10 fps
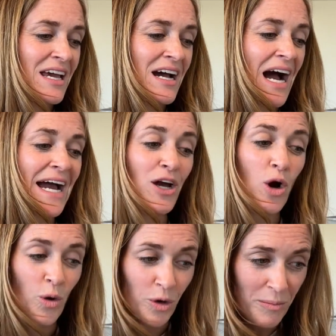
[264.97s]
I
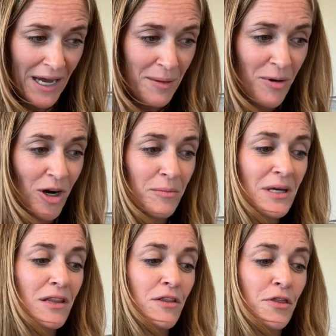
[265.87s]
own my
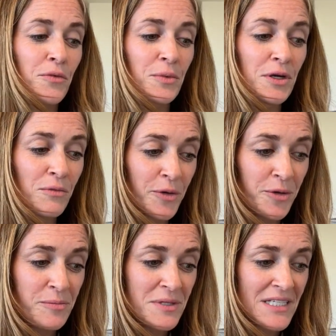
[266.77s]
apartment, 3
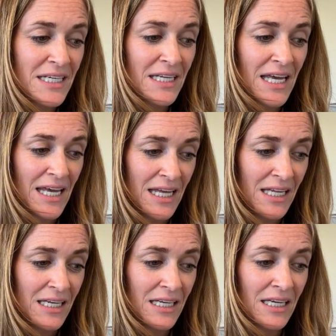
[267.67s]
rooms
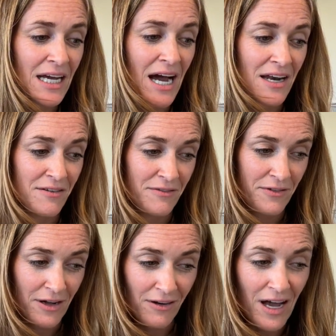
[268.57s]
in
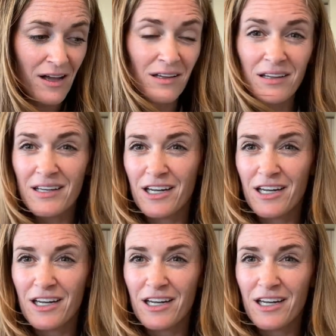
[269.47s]
Canaveral,